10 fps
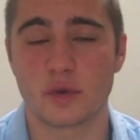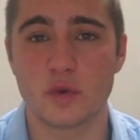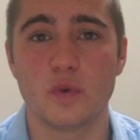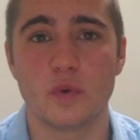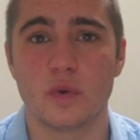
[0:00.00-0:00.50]

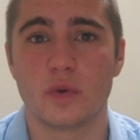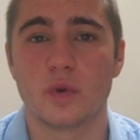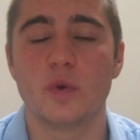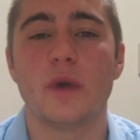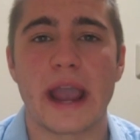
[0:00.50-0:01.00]
Who
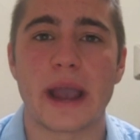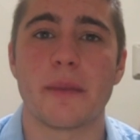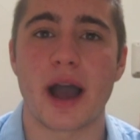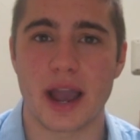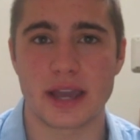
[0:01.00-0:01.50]
am
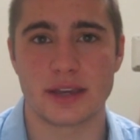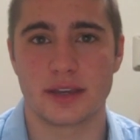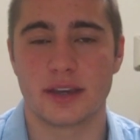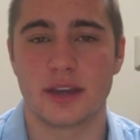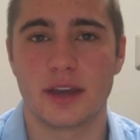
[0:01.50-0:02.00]

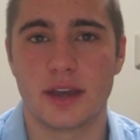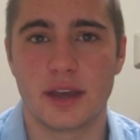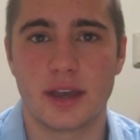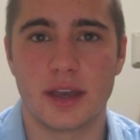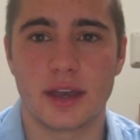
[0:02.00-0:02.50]

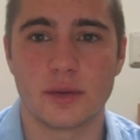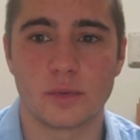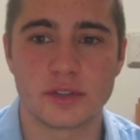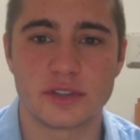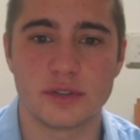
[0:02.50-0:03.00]
I? And
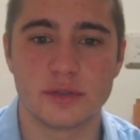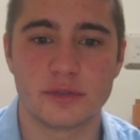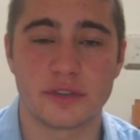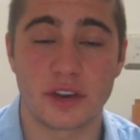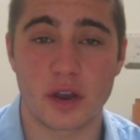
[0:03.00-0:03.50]
once you
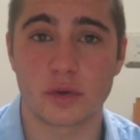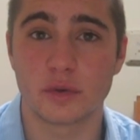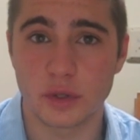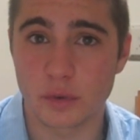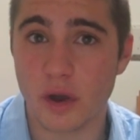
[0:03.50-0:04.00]
figure out who
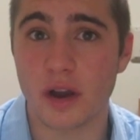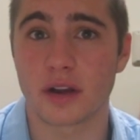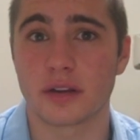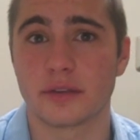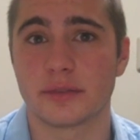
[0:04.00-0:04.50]
you are,